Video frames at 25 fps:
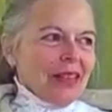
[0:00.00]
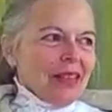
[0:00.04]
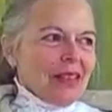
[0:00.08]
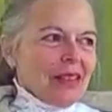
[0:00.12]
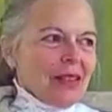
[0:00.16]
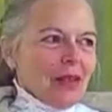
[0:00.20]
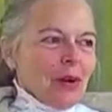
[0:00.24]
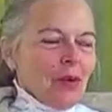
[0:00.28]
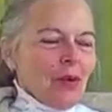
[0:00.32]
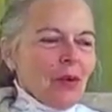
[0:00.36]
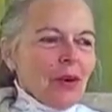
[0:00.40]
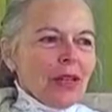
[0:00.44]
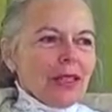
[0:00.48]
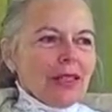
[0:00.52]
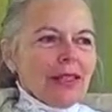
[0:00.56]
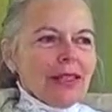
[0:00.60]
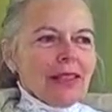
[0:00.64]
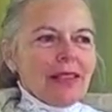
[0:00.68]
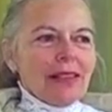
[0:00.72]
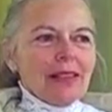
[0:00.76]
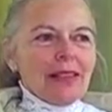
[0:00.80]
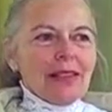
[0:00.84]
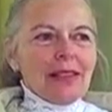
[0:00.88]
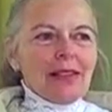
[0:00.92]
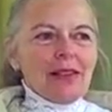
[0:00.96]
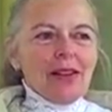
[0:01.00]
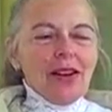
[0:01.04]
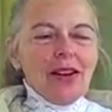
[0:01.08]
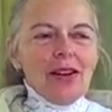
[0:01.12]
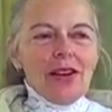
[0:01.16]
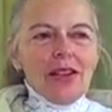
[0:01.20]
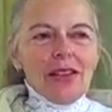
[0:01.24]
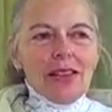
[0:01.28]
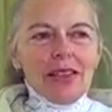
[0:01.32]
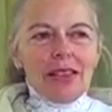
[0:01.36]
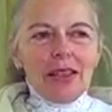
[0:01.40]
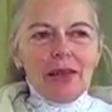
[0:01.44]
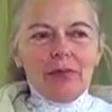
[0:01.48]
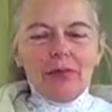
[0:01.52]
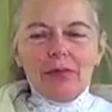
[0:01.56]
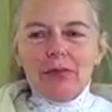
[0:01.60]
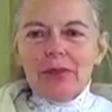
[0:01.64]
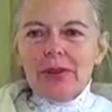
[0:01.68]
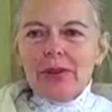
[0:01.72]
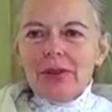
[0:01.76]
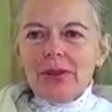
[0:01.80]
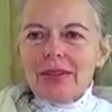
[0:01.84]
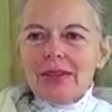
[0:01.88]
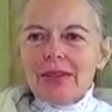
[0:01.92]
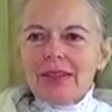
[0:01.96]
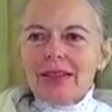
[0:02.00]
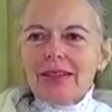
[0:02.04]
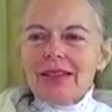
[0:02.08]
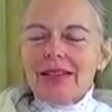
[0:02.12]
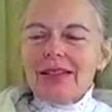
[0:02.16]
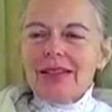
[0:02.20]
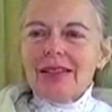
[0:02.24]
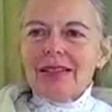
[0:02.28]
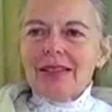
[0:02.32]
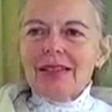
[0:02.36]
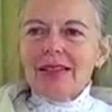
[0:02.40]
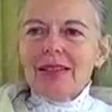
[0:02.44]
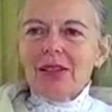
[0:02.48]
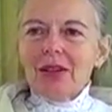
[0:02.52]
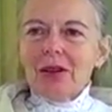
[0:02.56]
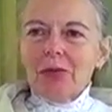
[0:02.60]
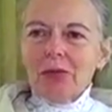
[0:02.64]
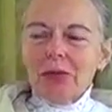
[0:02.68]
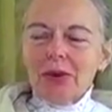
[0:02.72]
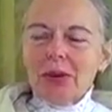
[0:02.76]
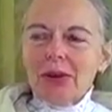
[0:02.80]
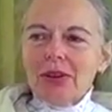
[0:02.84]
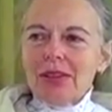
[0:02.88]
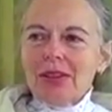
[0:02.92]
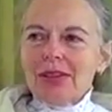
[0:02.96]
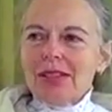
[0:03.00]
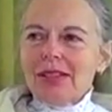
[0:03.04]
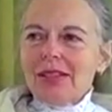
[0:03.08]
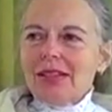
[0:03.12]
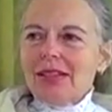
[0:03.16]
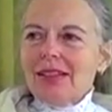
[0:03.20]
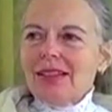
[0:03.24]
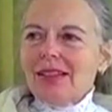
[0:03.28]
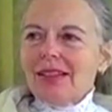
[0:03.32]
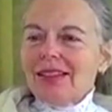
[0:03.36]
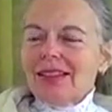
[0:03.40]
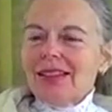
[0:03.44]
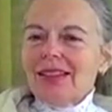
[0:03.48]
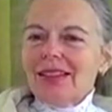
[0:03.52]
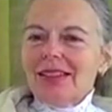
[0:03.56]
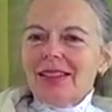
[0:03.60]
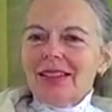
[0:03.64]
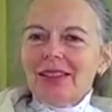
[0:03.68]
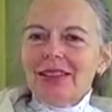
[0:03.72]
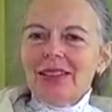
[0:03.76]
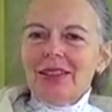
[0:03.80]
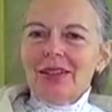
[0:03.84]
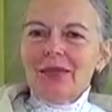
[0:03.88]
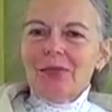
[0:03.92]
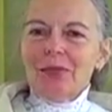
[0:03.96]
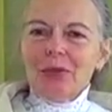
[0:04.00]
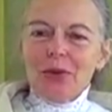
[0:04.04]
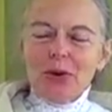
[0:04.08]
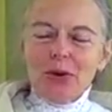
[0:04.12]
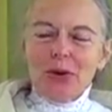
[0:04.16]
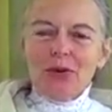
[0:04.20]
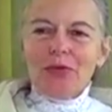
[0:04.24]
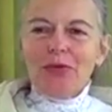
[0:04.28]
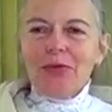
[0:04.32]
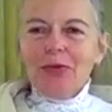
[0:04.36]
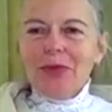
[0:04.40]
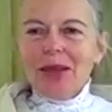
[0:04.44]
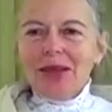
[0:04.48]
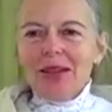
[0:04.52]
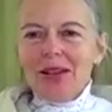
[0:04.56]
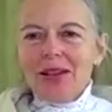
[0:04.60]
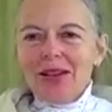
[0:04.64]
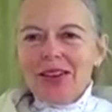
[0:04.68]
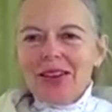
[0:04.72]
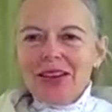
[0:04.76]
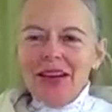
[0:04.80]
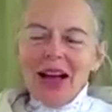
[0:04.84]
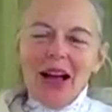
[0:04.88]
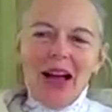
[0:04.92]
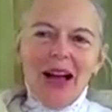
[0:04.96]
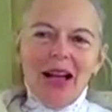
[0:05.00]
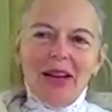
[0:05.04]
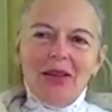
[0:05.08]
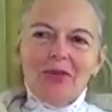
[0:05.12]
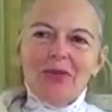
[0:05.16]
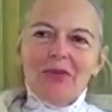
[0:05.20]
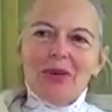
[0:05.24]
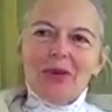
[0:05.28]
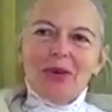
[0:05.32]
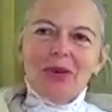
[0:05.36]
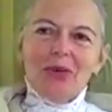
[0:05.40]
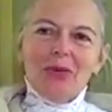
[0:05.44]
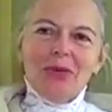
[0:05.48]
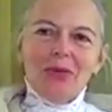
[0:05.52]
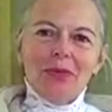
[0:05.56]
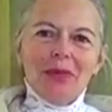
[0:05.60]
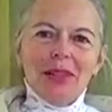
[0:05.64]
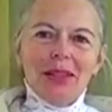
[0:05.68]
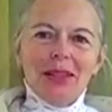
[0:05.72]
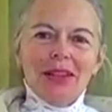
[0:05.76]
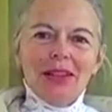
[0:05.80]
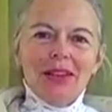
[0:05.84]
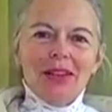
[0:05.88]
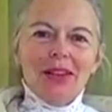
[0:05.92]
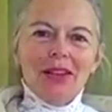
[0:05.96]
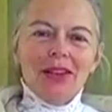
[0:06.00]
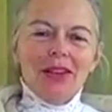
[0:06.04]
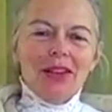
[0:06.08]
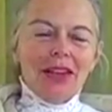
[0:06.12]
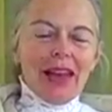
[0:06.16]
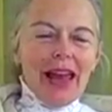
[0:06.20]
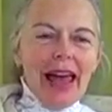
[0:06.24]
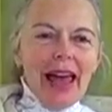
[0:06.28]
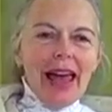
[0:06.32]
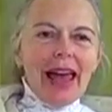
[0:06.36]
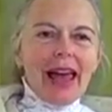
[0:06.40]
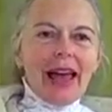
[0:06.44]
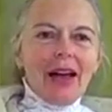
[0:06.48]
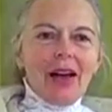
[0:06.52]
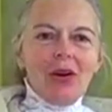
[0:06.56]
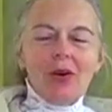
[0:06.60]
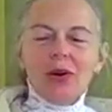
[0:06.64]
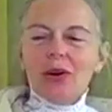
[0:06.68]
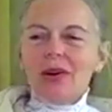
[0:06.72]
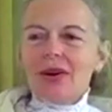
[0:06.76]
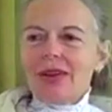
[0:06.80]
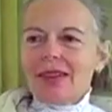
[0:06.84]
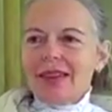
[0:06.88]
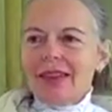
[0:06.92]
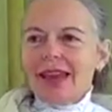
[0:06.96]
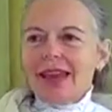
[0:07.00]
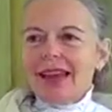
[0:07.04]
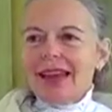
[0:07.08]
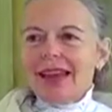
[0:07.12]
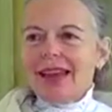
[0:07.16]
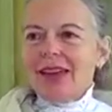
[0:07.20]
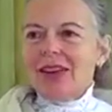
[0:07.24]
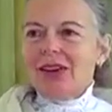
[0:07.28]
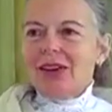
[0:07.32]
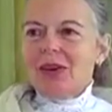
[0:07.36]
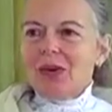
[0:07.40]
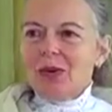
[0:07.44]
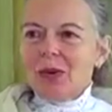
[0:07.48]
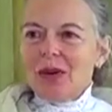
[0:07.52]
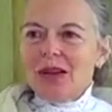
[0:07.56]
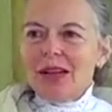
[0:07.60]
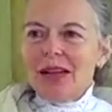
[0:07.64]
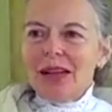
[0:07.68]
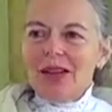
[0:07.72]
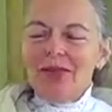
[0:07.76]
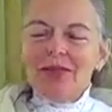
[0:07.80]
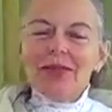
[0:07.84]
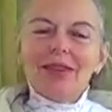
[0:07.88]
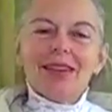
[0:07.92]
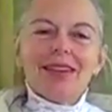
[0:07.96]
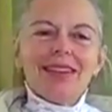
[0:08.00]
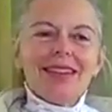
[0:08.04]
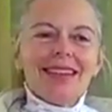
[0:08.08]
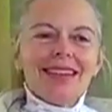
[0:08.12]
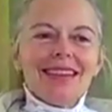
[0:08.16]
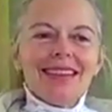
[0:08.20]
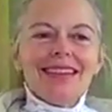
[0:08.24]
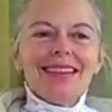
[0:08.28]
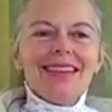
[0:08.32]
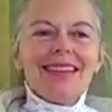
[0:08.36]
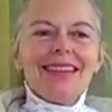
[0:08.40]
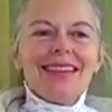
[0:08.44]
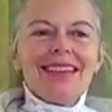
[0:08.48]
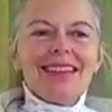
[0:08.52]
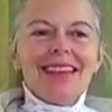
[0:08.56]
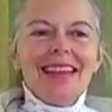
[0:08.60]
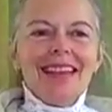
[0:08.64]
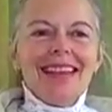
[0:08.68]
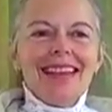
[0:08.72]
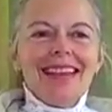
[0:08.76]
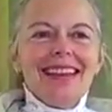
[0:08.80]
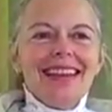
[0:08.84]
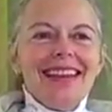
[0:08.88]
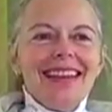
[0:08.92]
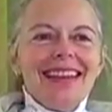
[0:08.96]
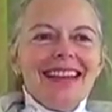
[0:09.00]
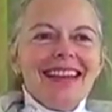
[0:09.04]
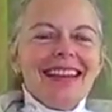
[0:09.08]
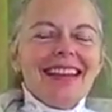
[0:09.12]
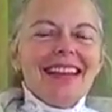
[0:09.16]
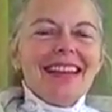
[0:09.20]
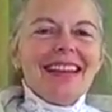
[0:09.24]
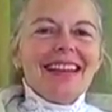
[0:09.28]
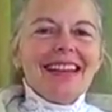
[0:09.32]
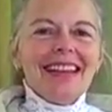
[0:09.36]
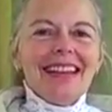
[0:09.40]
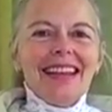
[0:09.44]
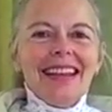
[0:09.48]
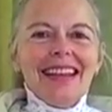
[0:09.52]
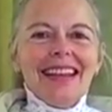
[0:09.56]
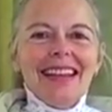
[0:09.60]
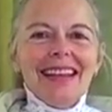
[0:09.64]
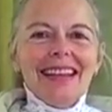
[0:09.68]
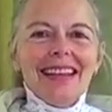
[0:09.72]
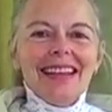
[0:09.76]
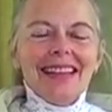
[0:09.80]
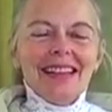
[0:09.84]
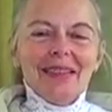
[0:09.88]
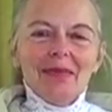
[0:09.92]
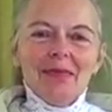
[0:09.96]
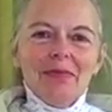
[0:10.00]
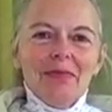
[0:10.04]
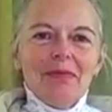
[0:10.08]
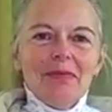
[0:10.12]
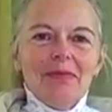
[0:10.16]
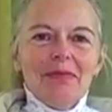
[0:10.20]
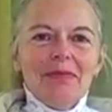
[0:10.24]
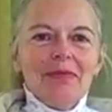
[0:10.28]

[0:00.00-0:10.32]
So once it's called impersonal or personal or movement or non-movement or now or then or whatever it is, then